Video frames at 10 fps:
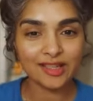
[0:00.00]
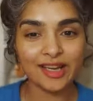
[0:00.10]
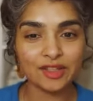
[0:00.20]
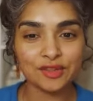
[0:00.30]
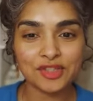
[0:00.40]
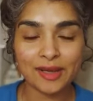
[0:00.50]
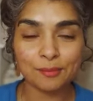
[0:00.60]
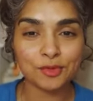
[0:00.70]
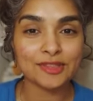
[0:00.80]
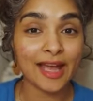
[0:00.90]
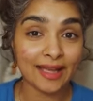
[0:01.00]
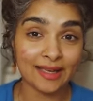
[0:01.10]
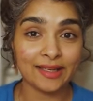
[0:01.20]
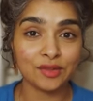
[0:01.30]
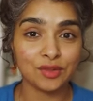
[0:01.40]
are the kind of shampoos I
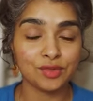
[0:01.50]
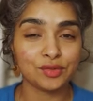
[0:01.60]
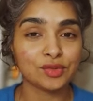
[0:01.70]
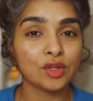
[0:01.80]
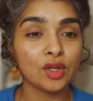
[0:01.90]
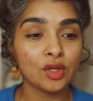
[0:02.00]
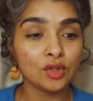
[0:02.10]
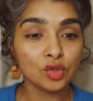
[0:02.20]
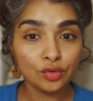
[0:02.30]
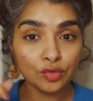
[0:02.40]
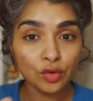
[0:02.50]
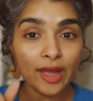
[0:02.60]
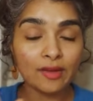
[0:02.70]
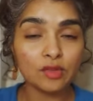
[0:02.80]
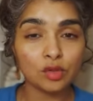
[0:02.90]
like to use. So if you
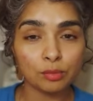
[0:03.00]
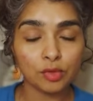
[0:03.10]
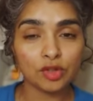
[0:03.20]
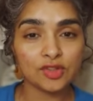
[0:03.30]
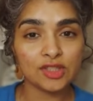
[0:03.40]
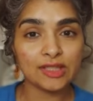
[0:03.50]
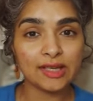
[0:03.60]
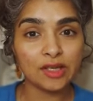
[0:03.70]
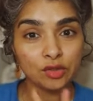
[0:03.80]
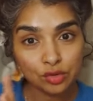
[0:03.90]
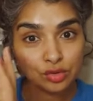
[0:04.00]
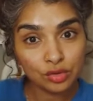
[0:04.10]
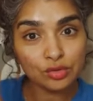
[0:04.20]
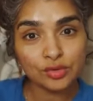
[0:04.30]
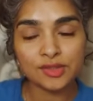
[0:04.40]
have low porosity hair, you
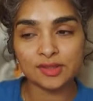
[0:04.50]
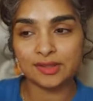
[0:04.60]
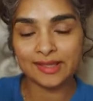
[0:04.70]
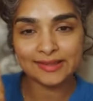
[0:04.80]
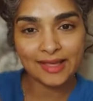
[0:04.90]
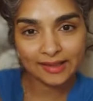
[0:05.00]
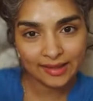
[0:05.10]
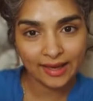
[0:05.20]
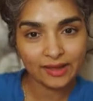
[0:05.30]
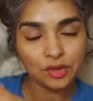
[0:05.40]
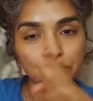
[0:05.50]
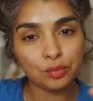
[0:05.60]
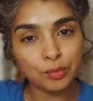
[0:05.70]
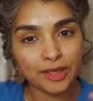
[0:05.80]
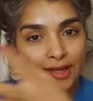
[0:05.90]
should use things like that to
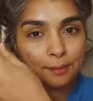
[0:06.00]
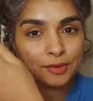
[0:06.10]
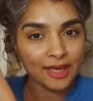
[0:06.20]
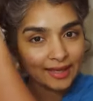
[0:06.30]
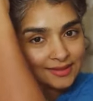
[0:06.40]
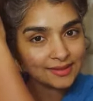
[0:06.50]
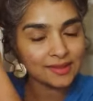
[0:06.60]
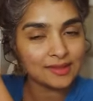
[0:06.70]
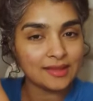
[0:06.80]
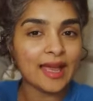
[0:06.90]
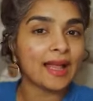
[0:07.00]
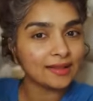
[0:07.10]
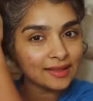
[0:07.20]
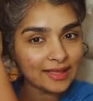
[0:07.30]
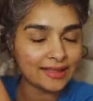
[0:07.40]
bring up the acidity,
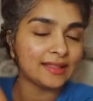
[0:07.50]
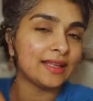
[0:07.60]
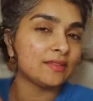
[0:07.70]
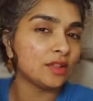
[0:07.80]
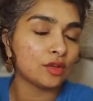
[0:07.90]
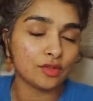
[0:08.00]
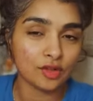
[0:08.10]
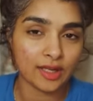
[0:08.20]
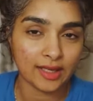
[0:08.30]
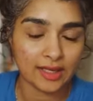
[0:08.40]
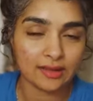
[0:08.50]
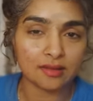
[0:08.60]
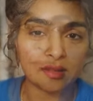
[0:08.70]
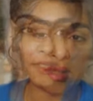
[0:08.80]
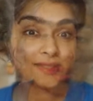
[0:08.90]
alkaline level of your hair.
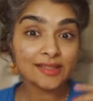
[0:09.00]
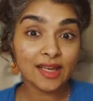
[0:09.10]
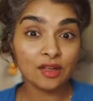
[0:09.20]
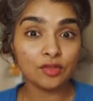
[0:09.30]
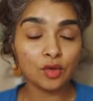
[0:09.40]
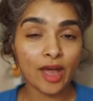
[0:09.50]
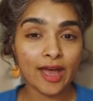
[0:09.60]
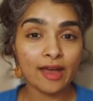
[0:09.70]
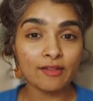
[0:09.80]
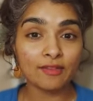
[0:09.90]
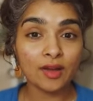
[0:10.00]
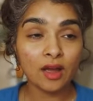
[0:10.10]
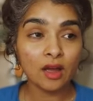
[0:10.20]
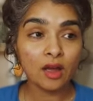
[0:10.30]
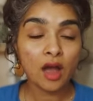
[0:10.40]
But say if you have
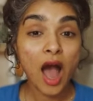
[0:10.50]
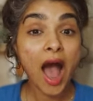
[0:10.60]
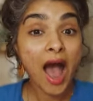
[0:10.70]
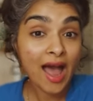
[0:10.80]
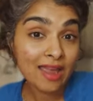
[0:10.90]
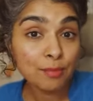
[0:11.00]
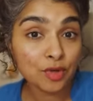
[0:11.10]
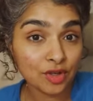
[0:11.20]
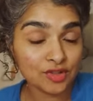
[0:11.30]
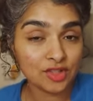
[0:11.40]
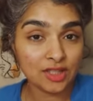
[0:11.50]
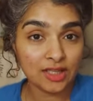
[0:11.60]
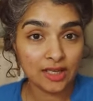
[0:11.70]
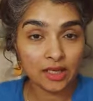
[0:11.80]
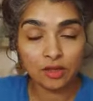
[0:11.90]
high
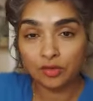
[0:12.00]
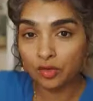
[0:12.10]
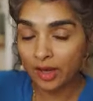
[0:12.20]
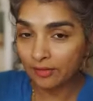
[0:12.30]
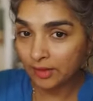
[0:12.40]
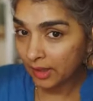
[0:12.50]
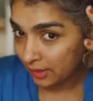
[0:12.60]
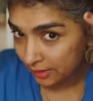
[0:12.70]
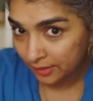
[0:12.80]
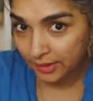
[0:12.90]
porosity hair, if you have color